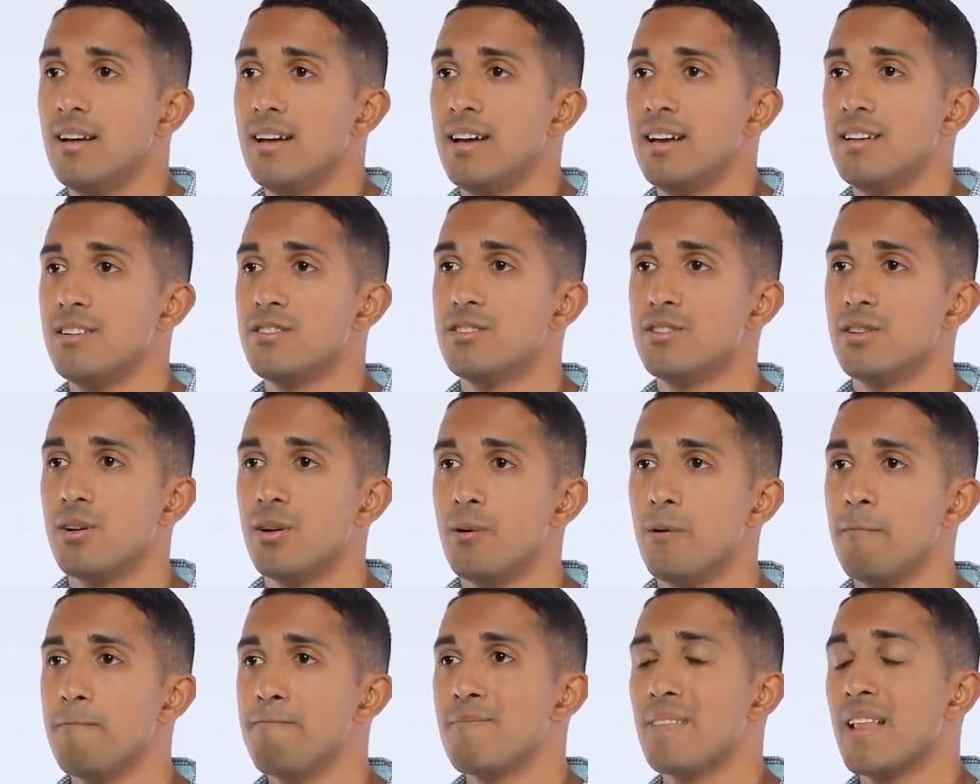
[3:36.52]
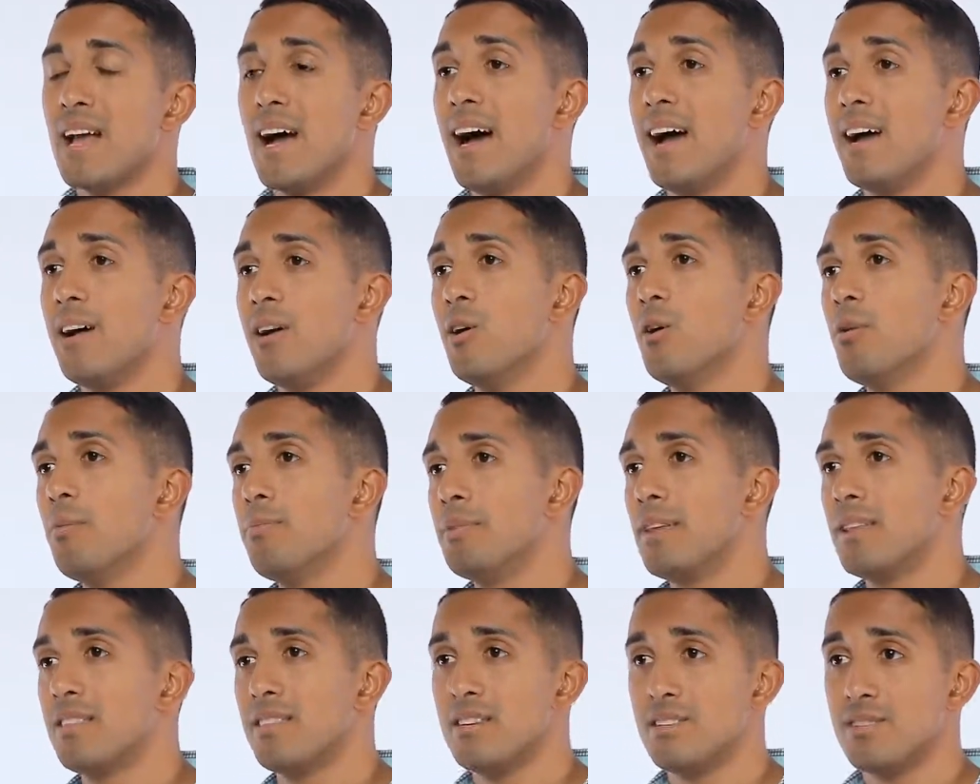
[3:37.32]
And so I hope
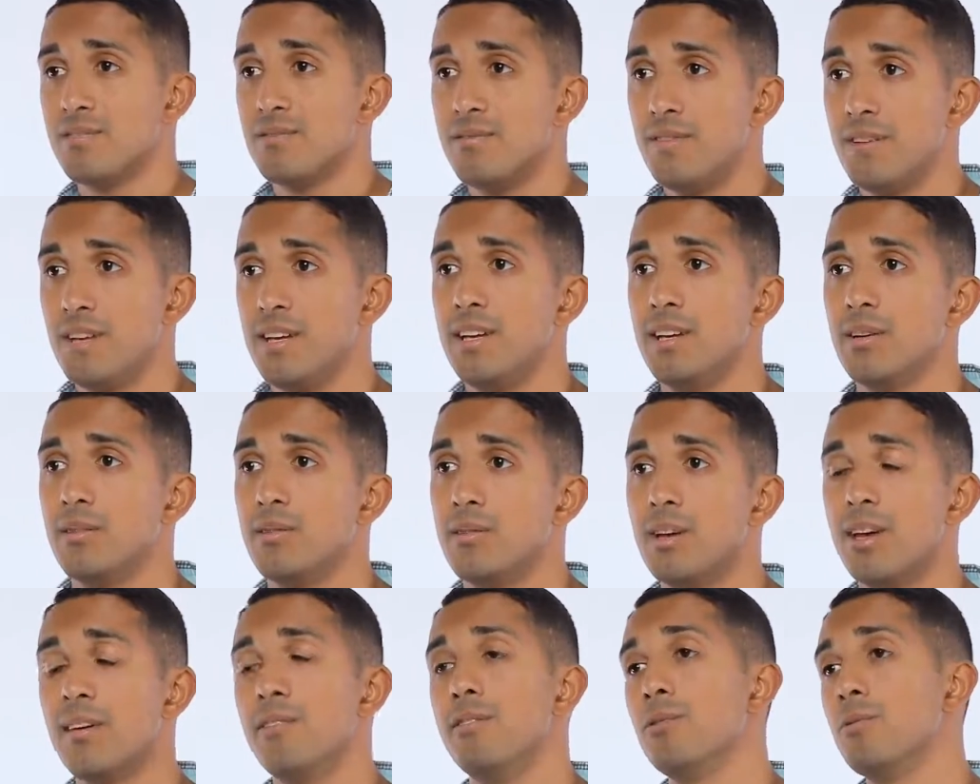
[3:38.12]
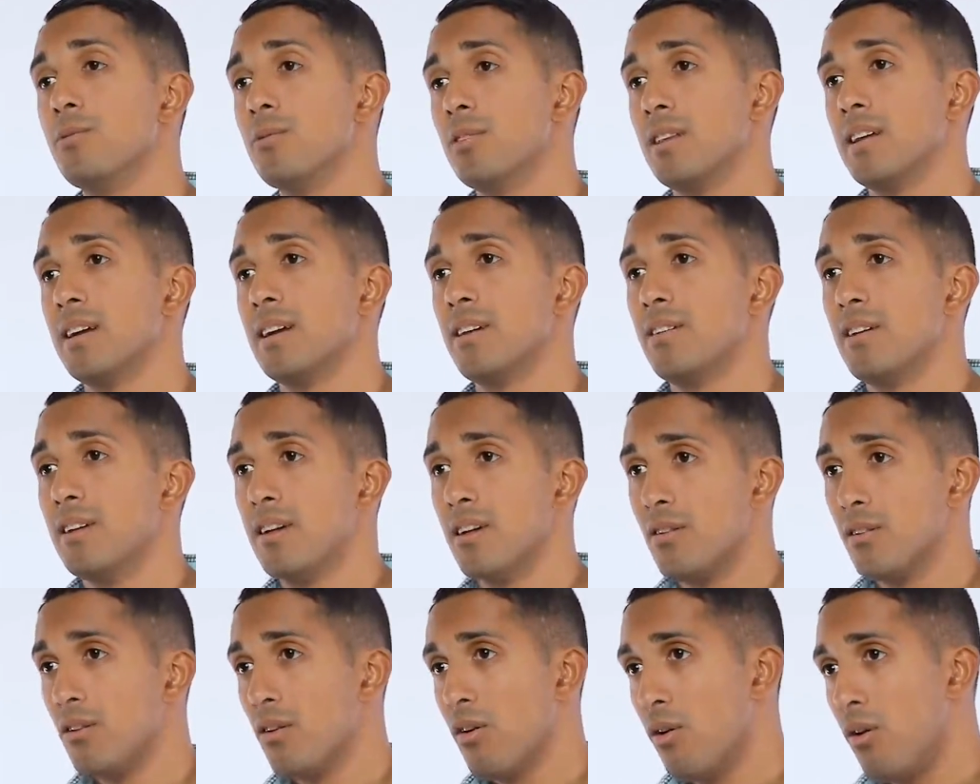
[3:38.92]
that this video gave you clarity
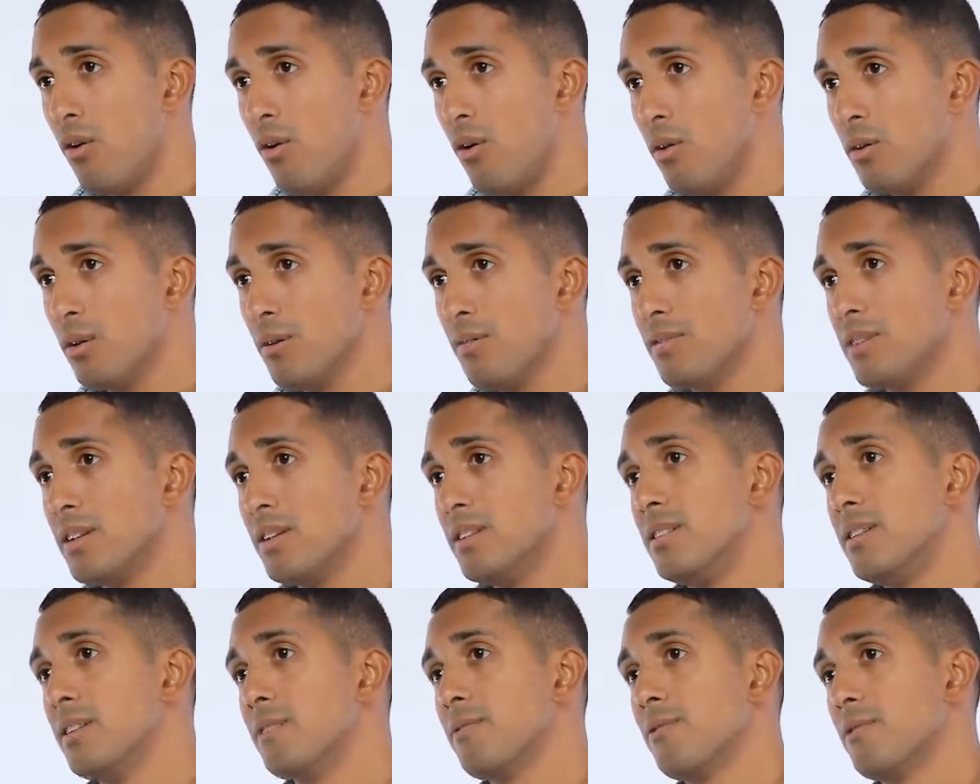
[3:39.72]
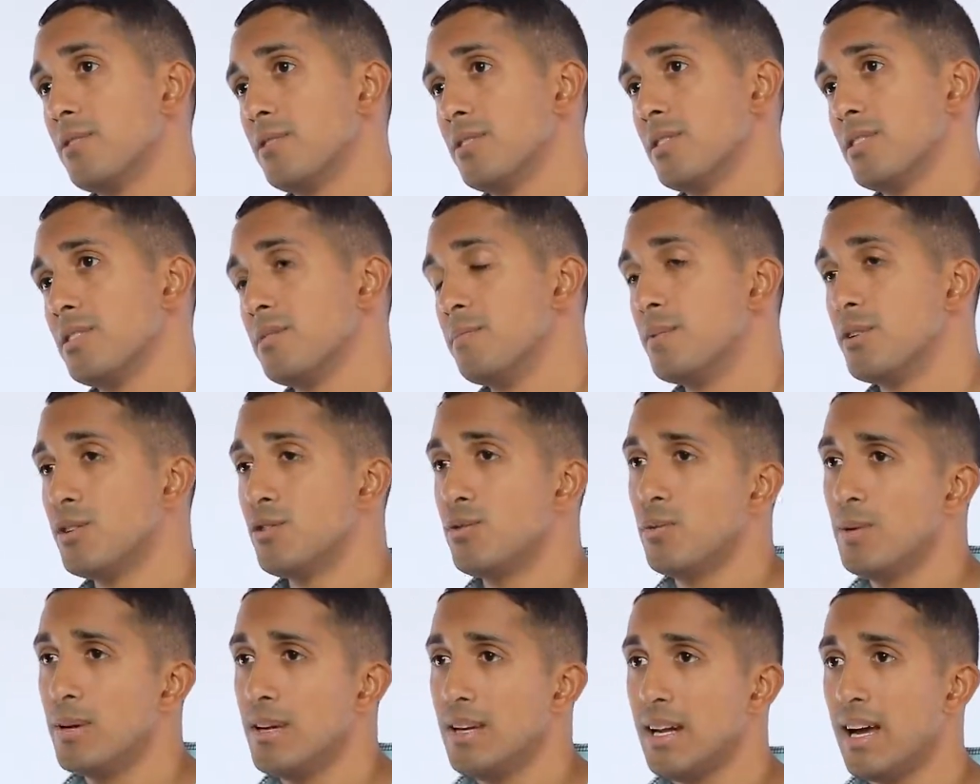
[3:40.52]
on all of the differences
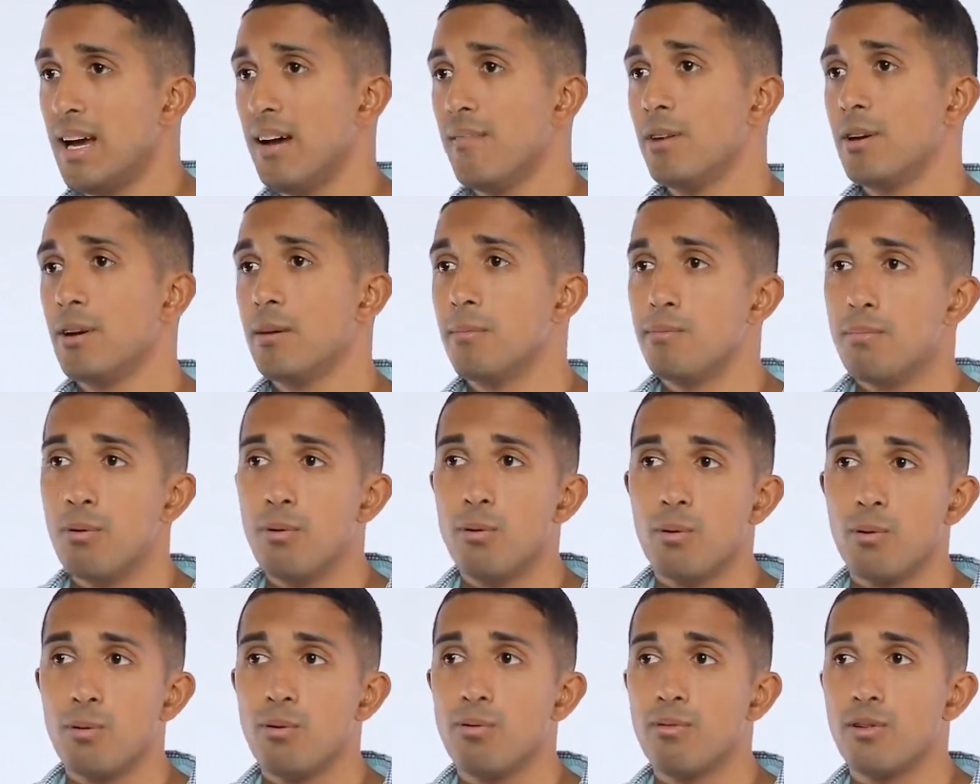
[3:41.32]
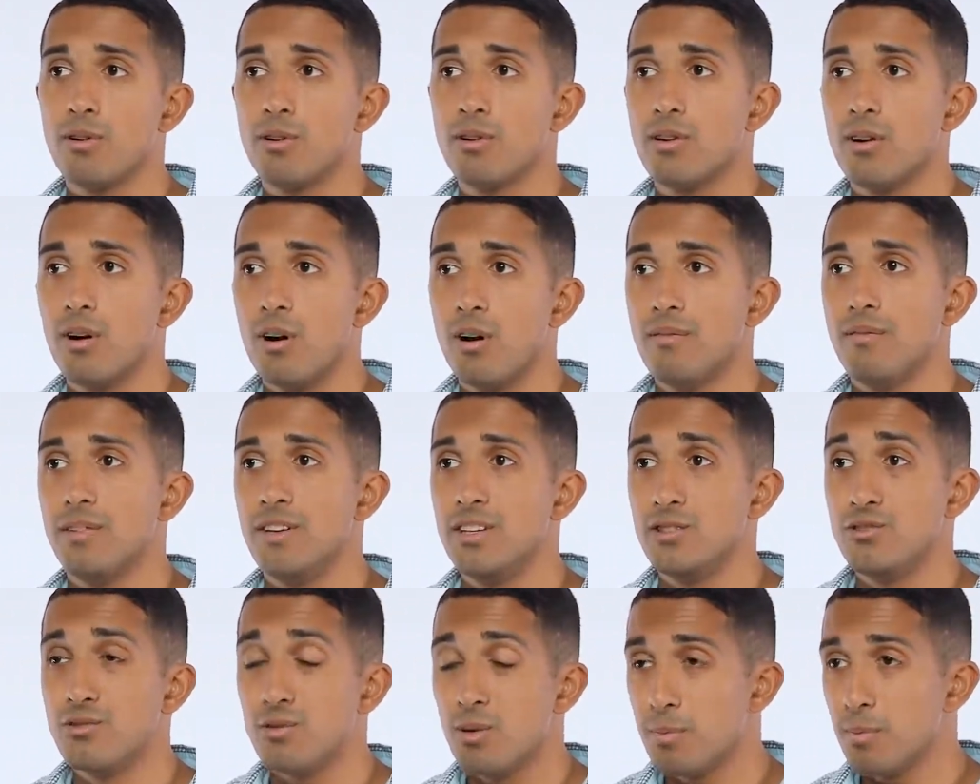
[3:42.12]
between having a pour over coffee
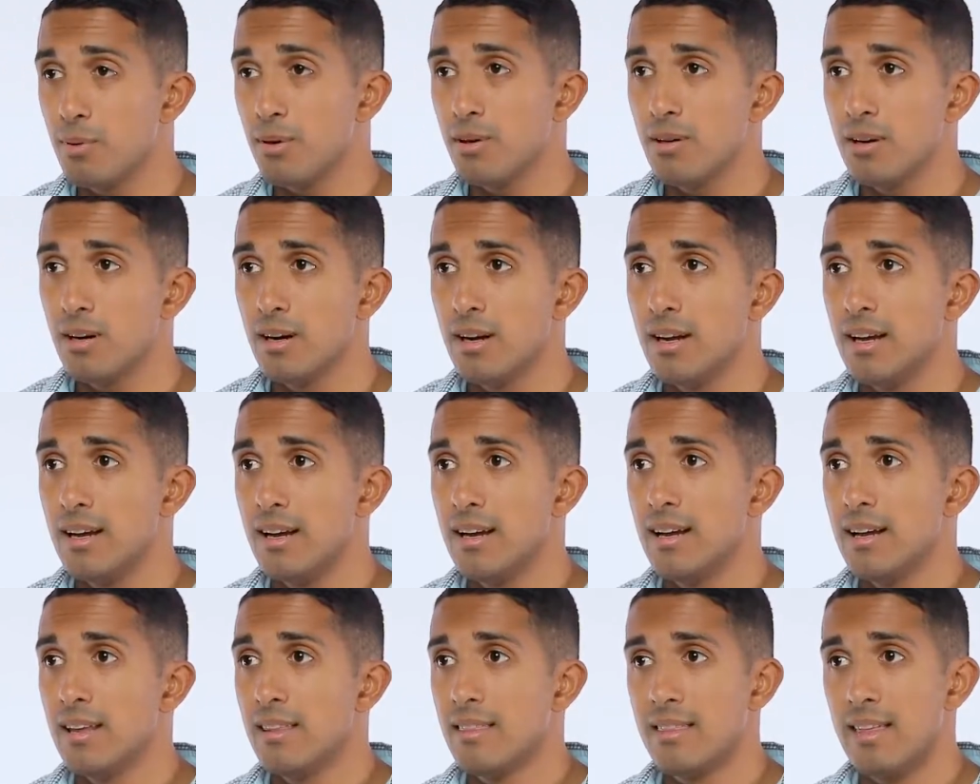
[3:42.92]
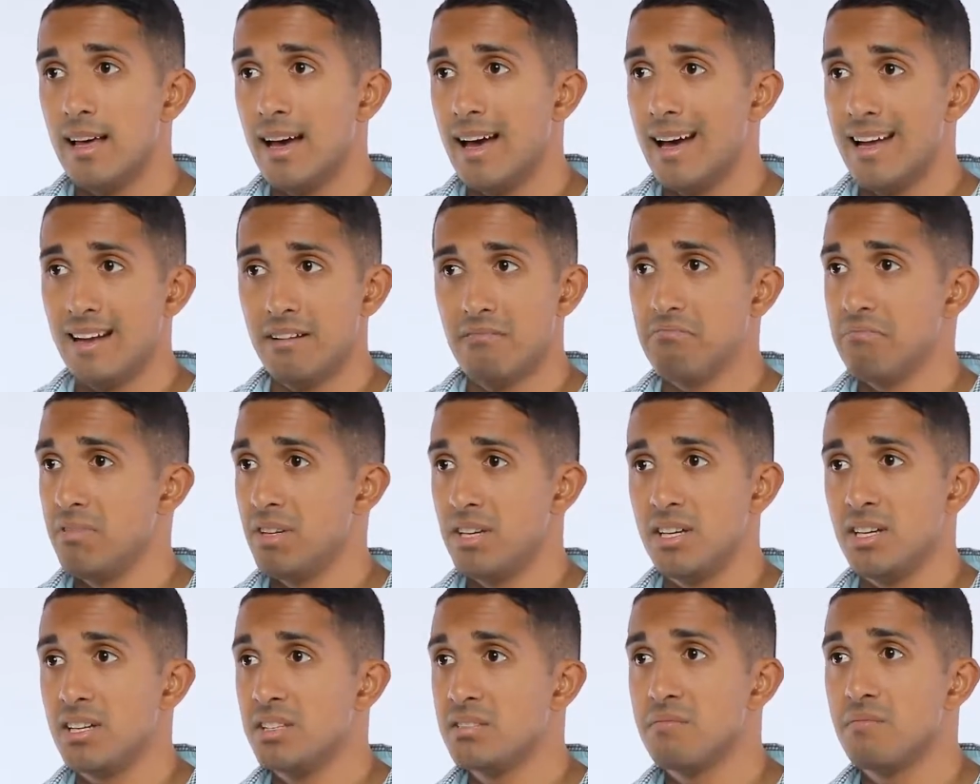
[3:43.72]
dripper that
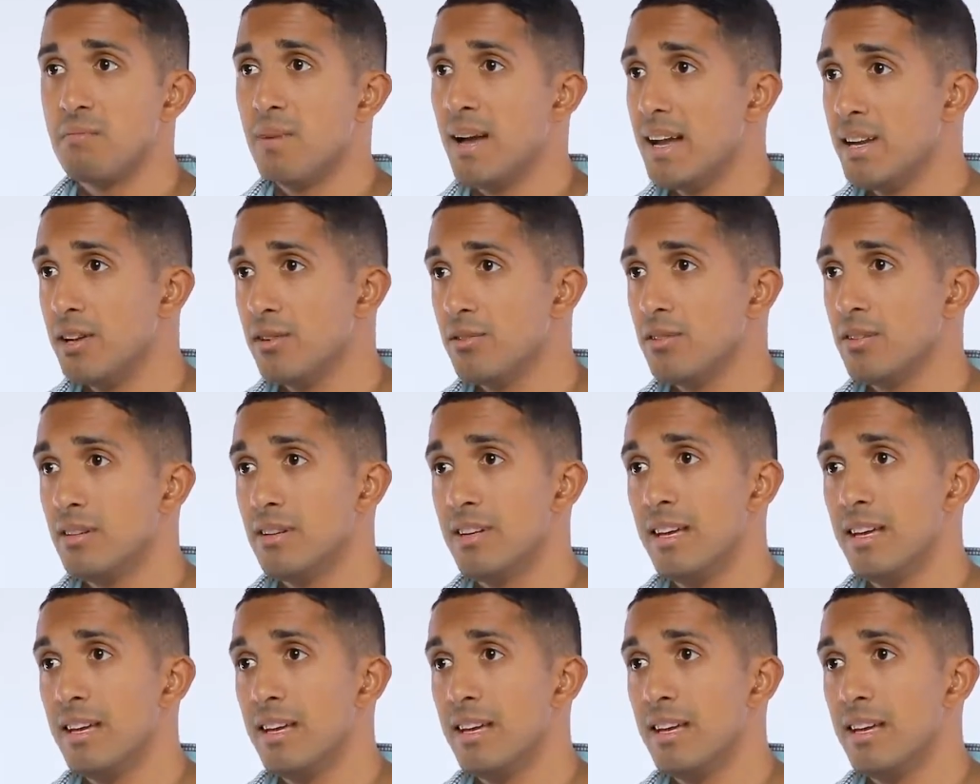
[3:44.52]
is manual in